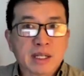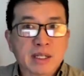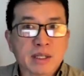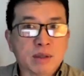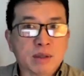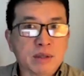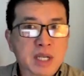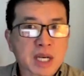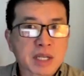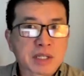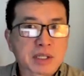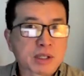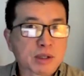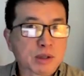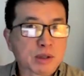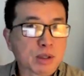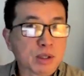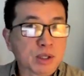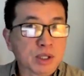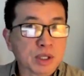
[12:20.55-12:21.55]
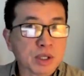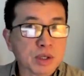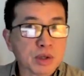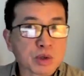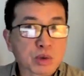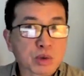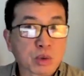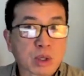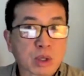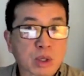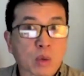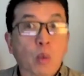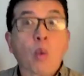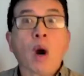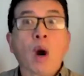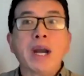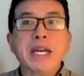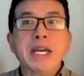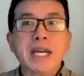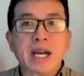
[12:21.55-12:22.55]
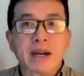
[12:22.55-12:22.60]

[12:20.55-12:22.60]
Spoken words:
you just ensure one